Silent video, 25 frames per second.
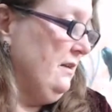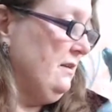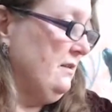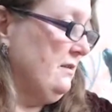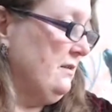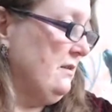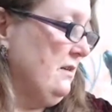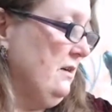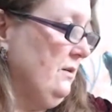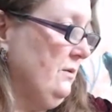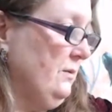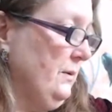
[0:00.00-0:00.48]

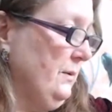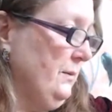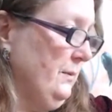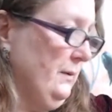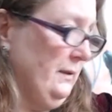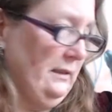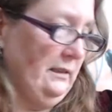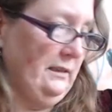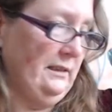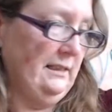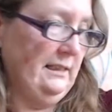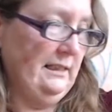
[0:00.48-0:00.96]
So we
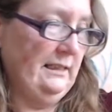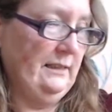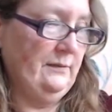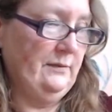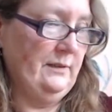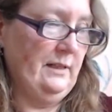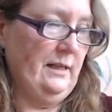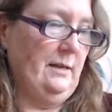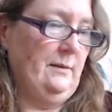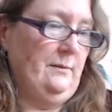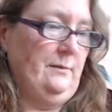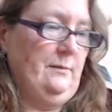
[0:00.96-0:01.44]
will leave
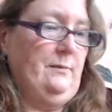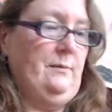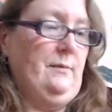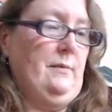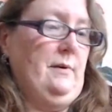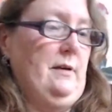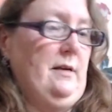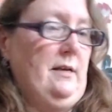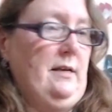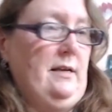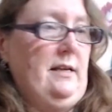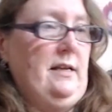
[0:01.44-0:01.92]
them
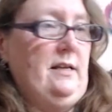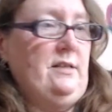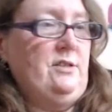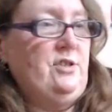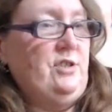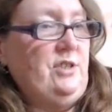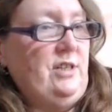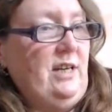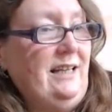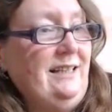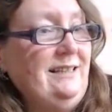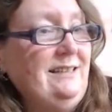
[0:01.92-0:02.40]
a
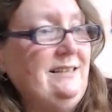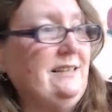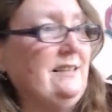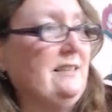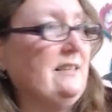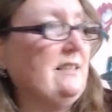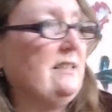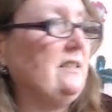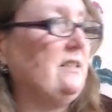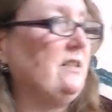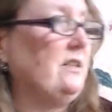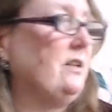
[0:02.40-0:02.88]

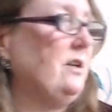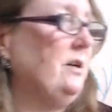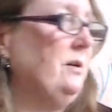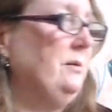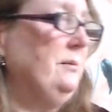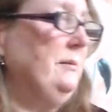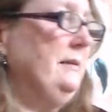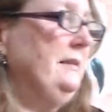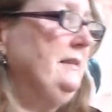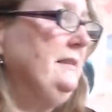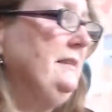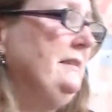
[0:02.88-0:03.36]
chance to
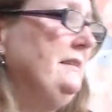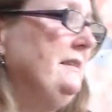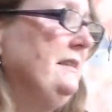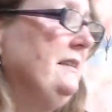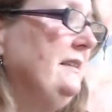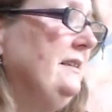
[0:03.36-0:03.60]
come in,